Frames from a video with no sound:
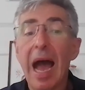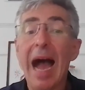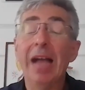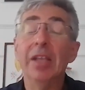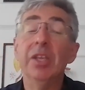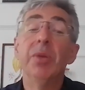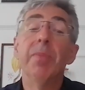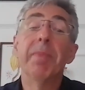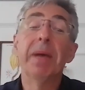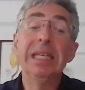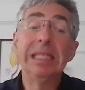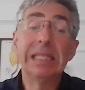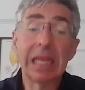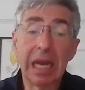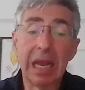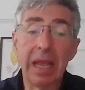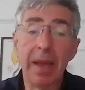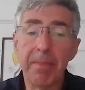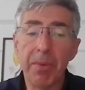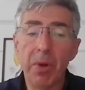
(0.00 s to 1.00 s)
And you
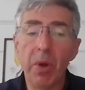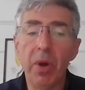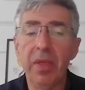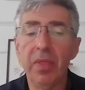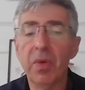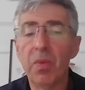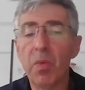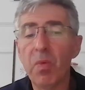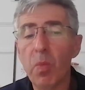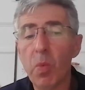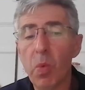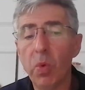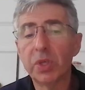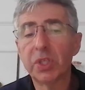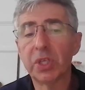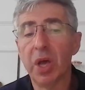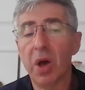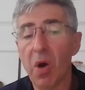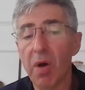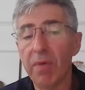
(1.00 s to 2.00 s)
basically are pulling the
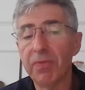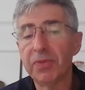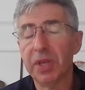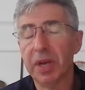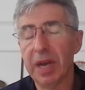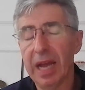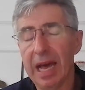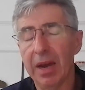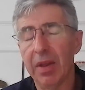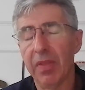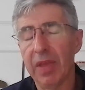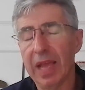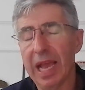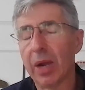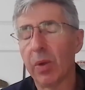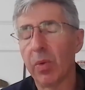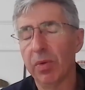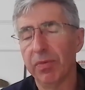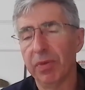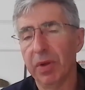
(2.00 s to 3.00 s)
water often out of the
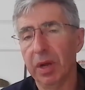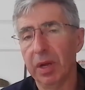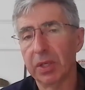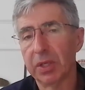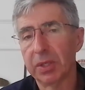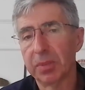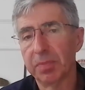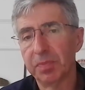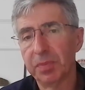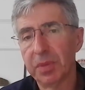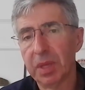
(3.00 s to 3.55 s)
aquifers.